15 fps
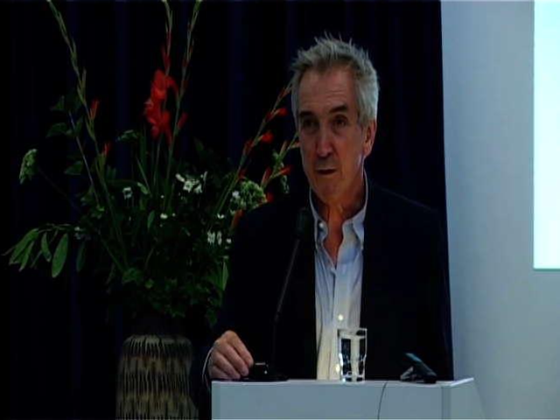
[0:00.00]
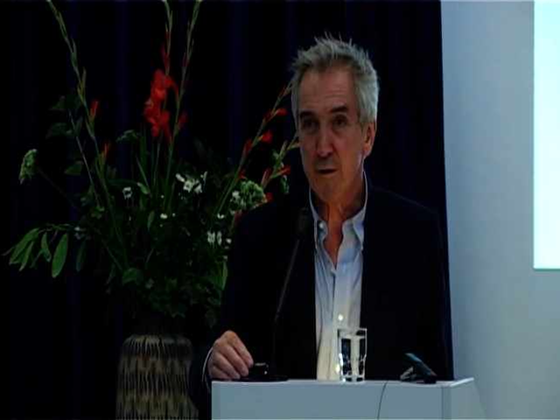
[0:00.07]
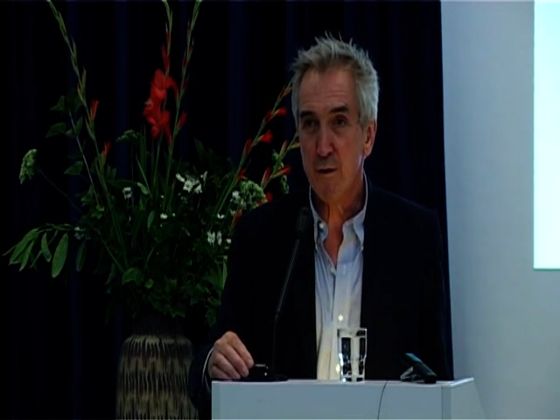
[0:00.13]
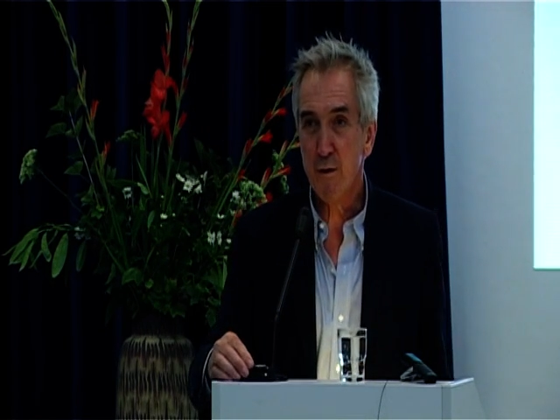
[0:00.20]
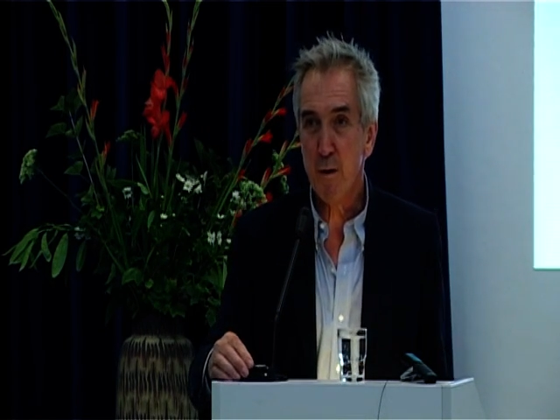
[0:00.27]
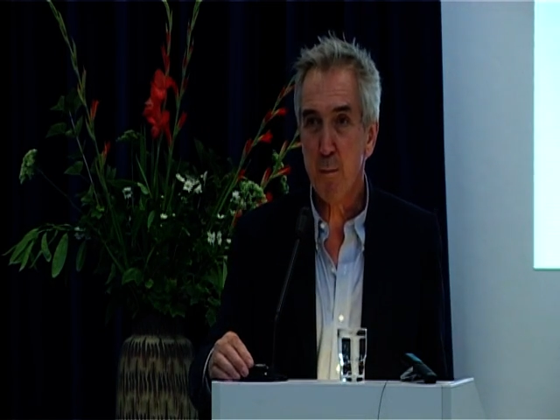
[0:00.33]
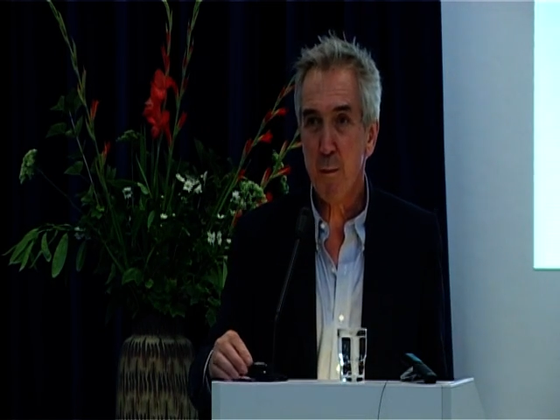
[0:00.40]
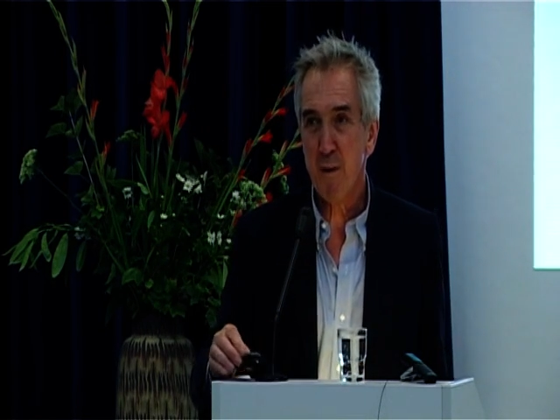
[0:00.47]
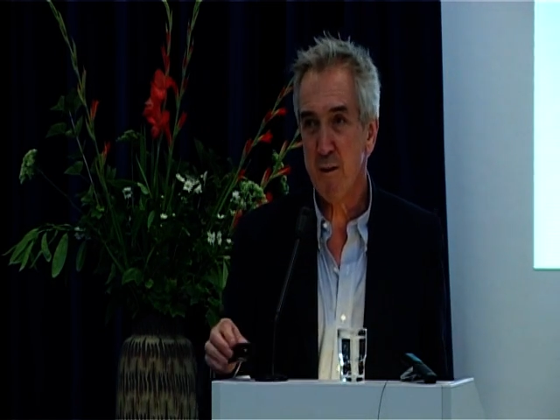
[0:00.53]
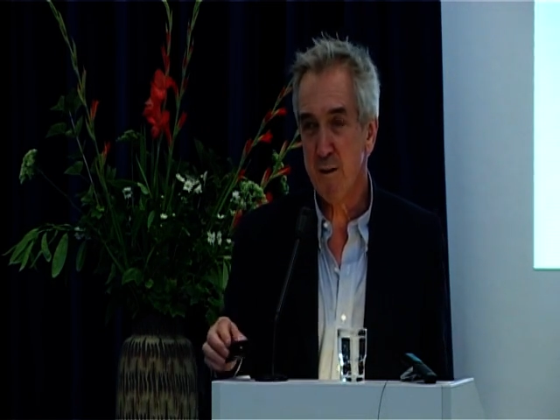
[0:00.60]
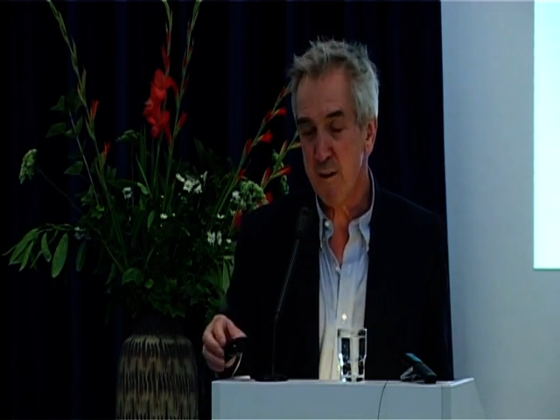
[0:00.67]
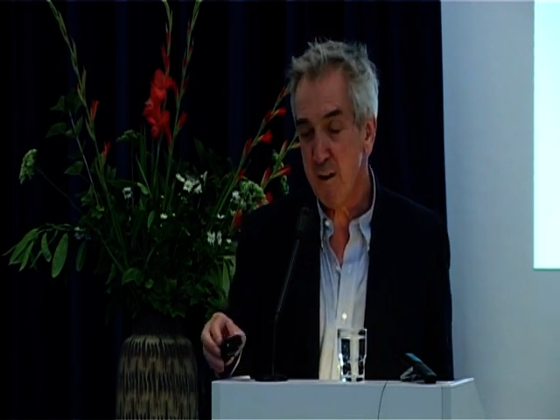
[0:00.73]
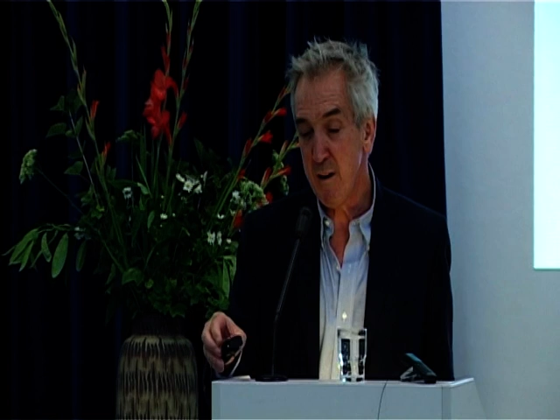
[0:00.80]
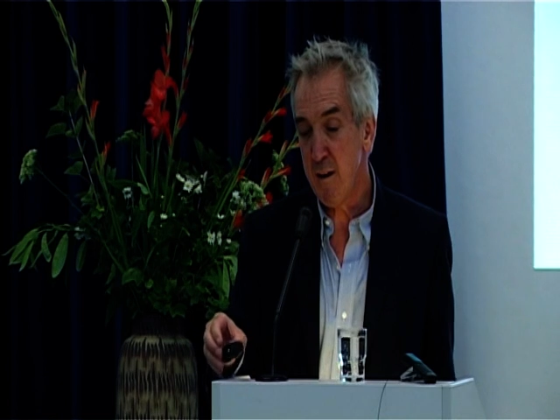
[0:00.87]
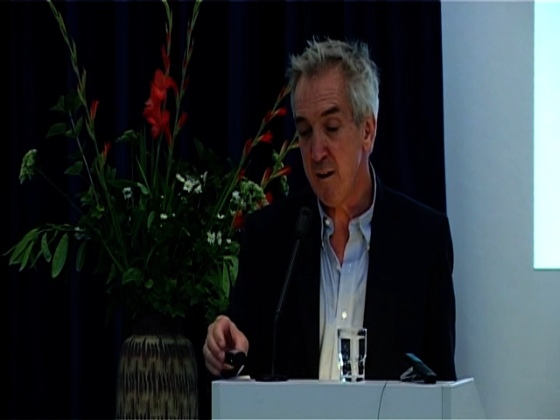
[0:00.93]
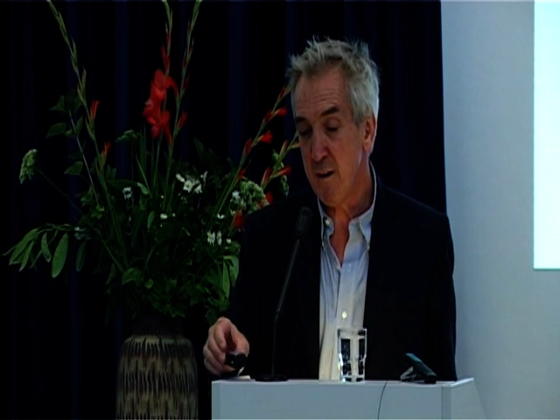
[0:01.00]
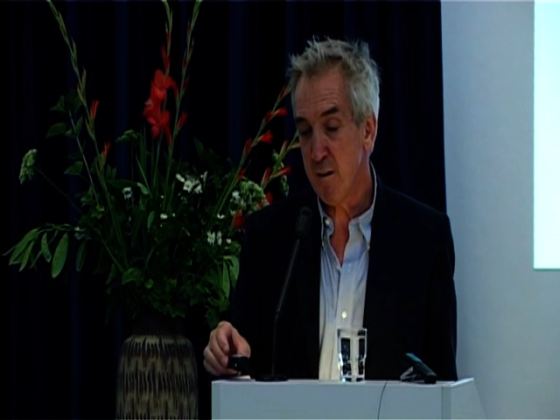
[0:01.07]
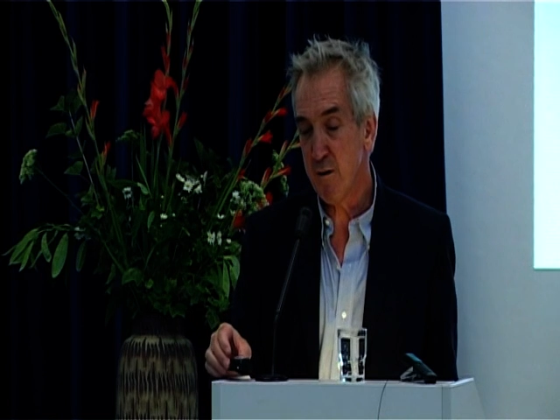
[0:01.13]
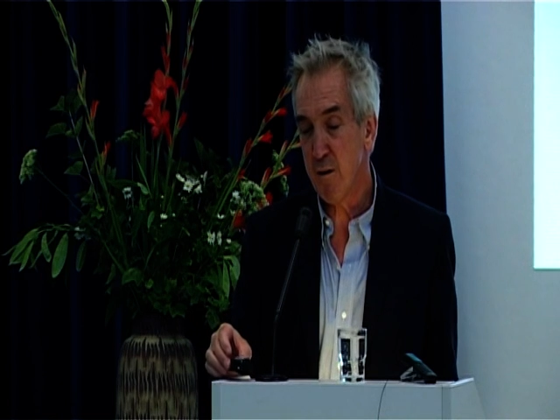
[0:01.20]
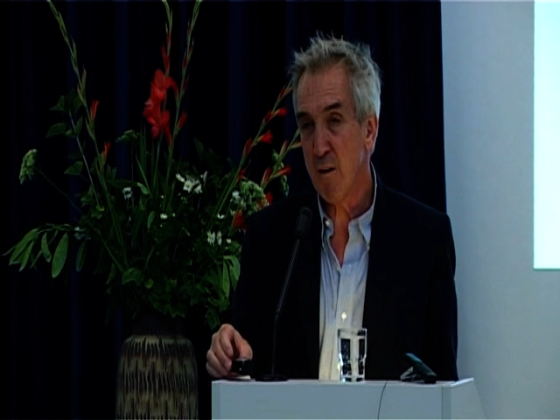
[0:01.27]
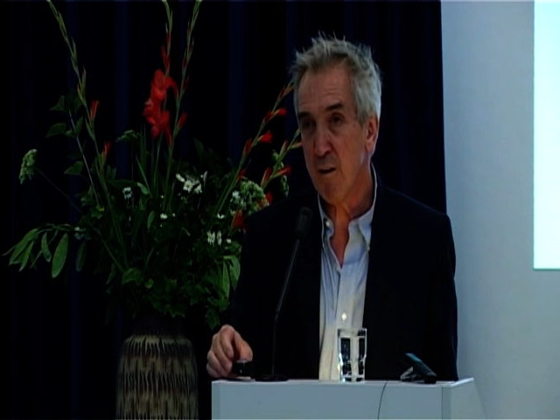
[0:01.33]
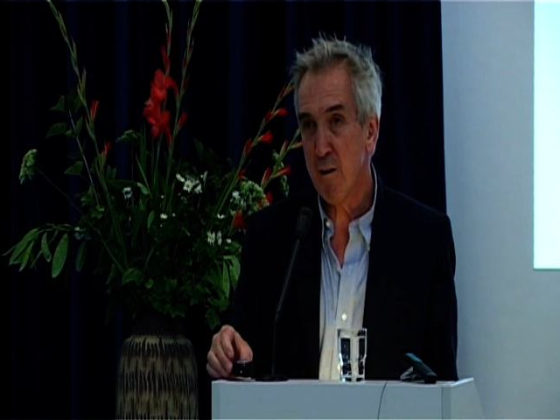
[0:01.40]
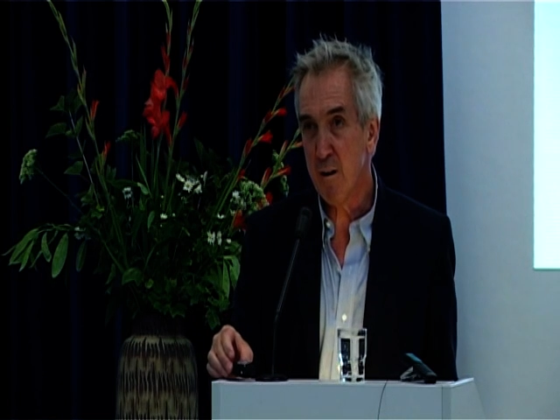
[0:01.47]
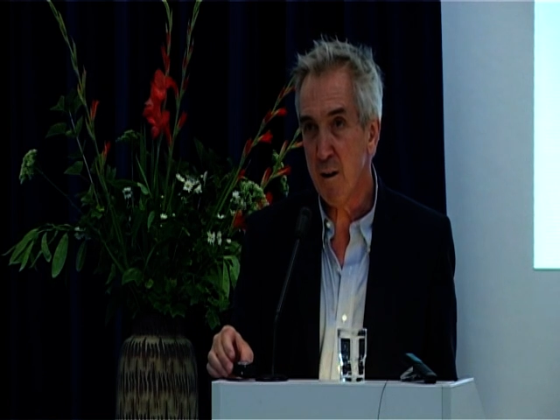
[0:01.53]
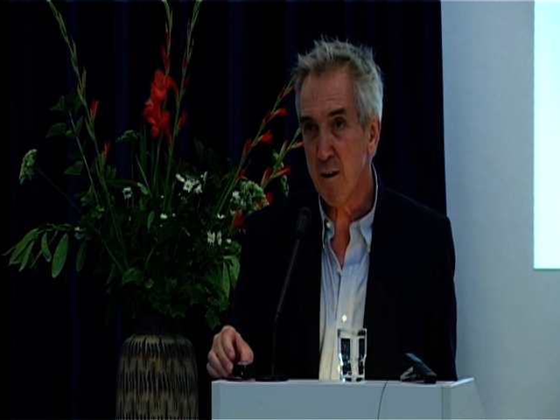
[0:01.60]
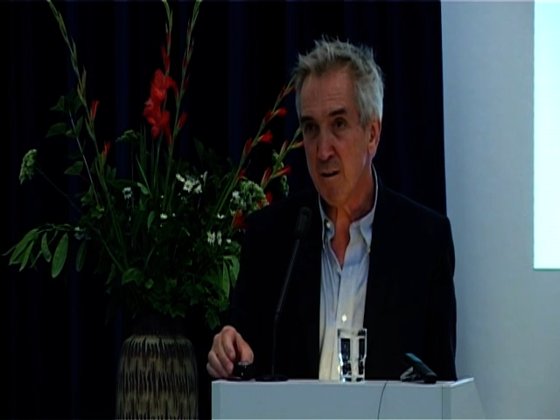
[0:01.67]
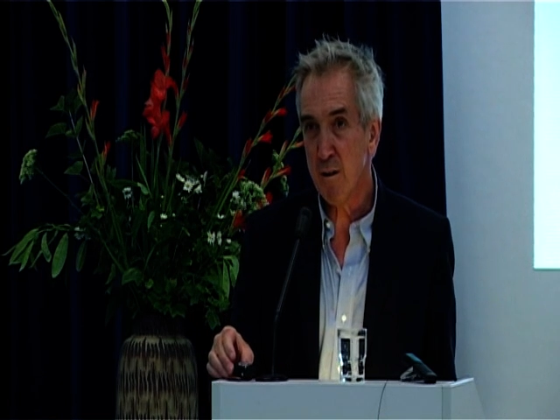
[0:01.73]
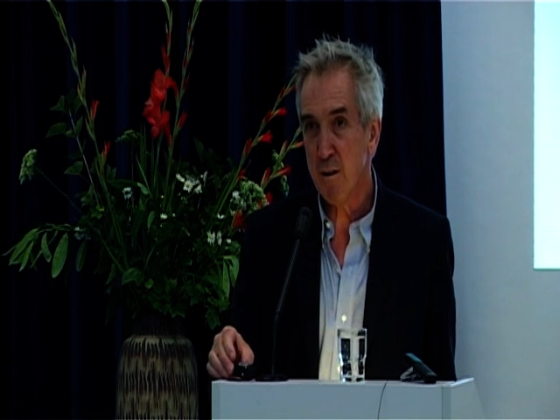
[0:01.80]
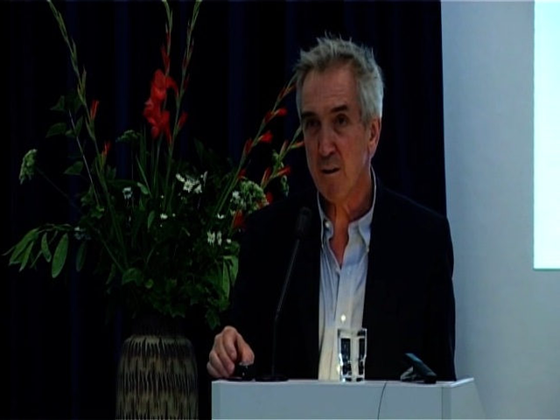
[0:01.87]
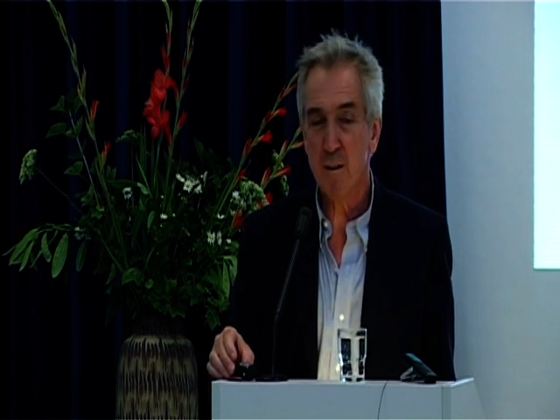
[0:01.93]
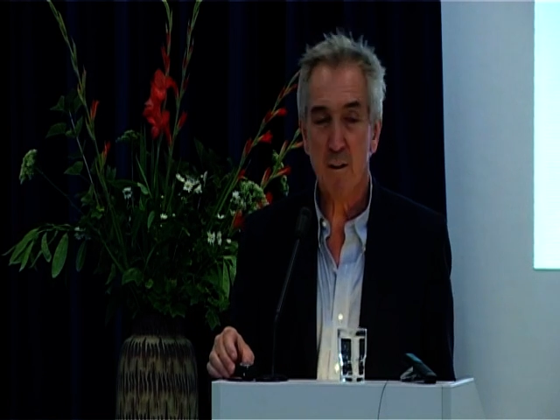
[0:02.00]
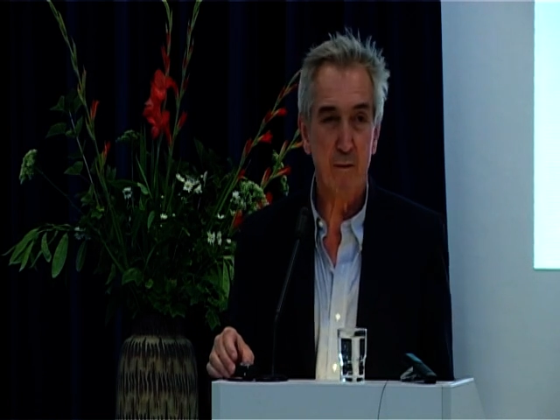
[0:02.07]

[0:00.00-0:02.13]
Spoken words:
does CBT target?